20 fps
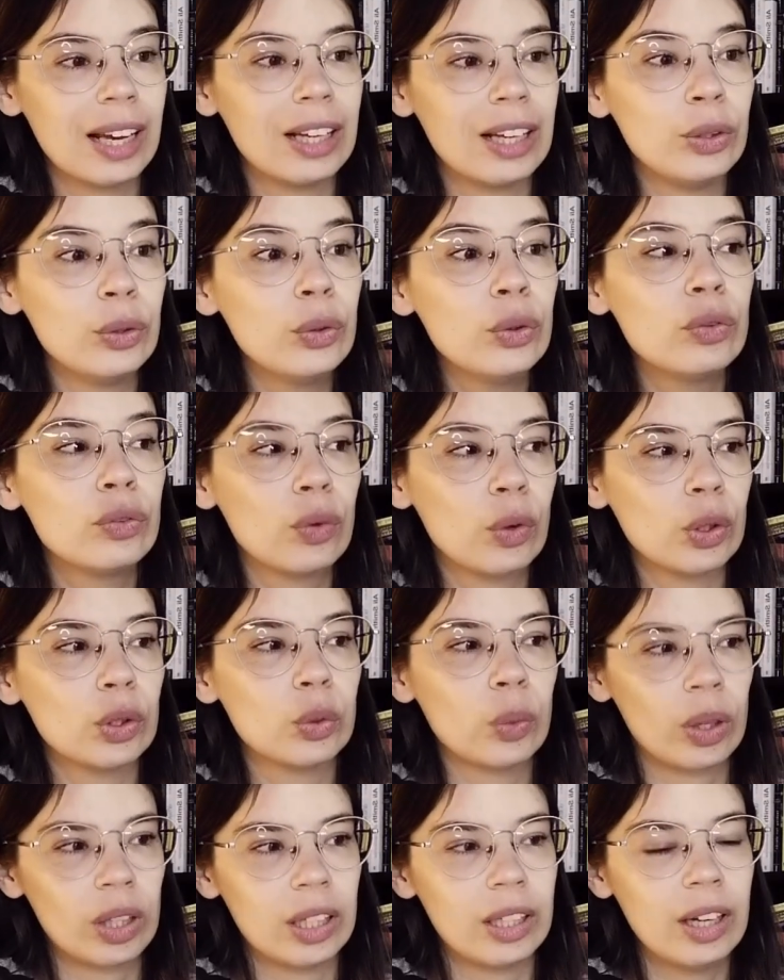and knew
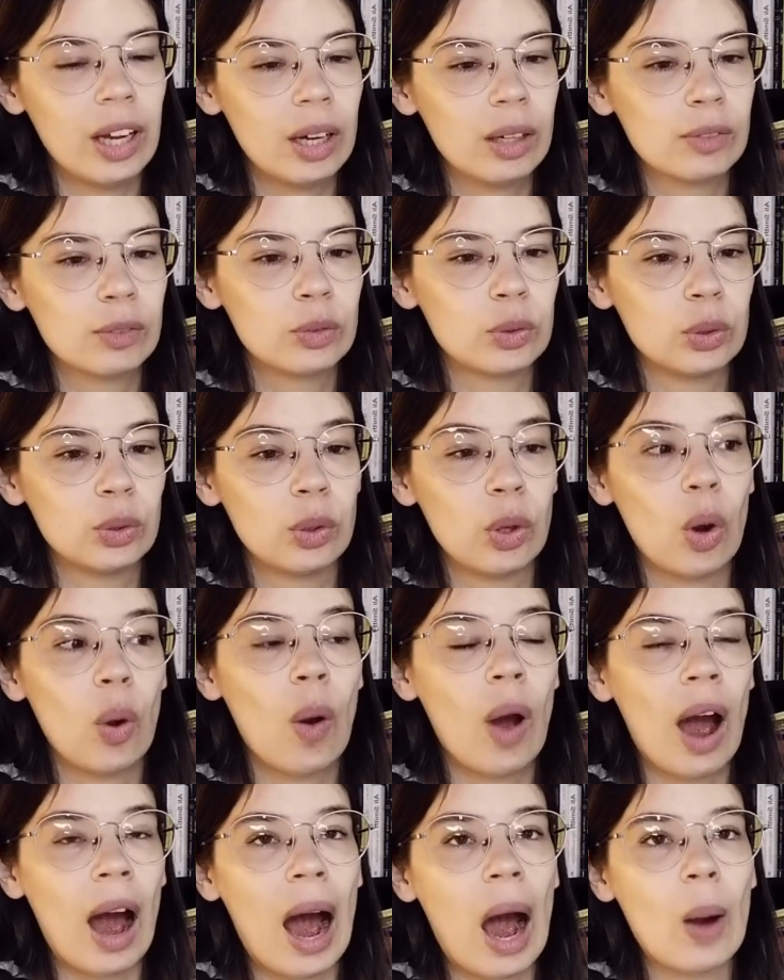Voit well enough to
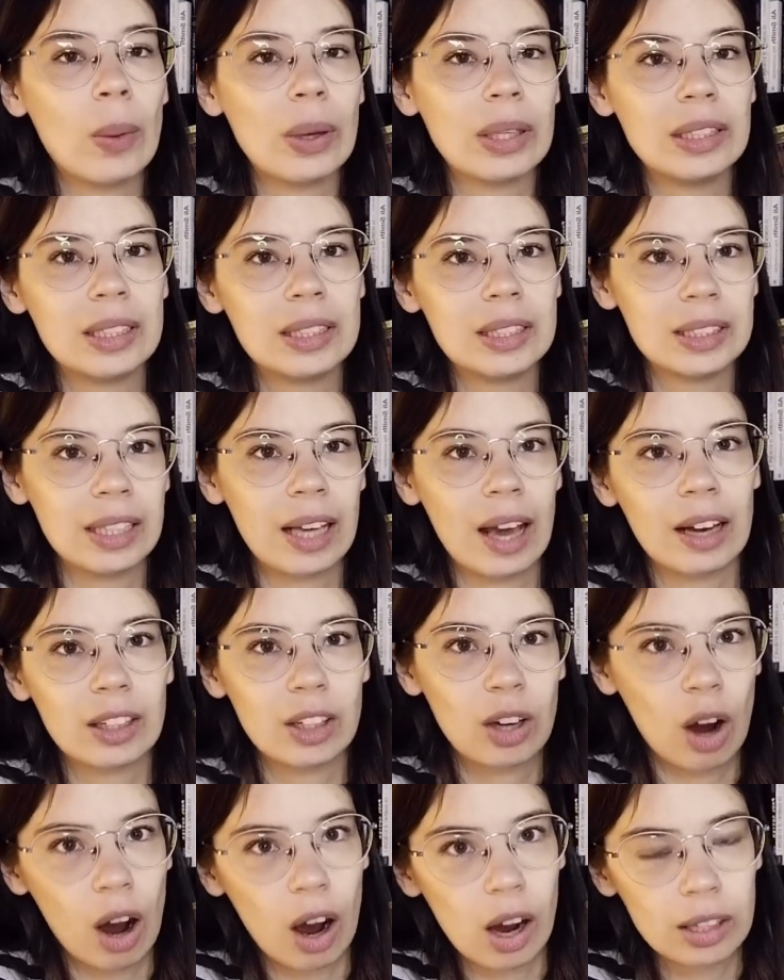know how he didn't
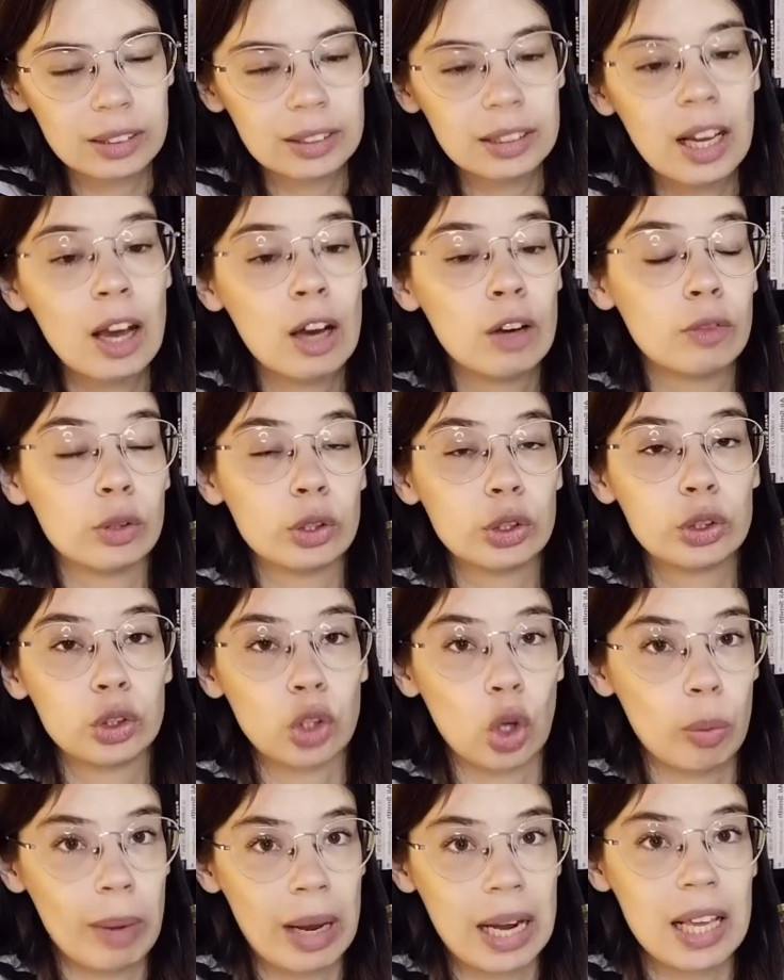get caught for
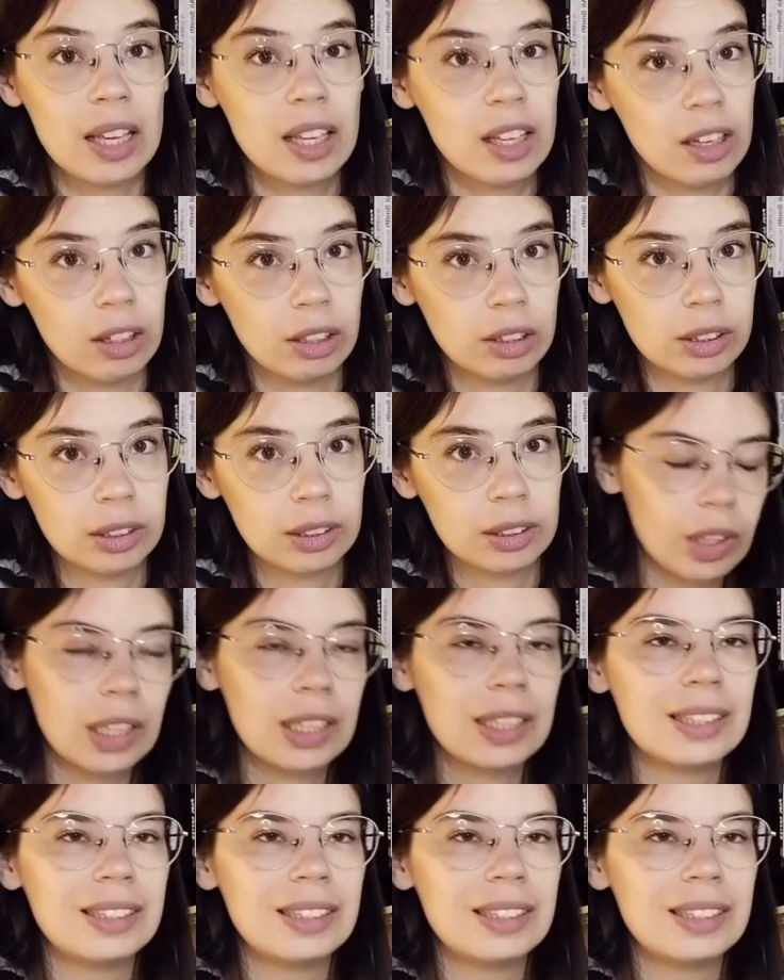so many years.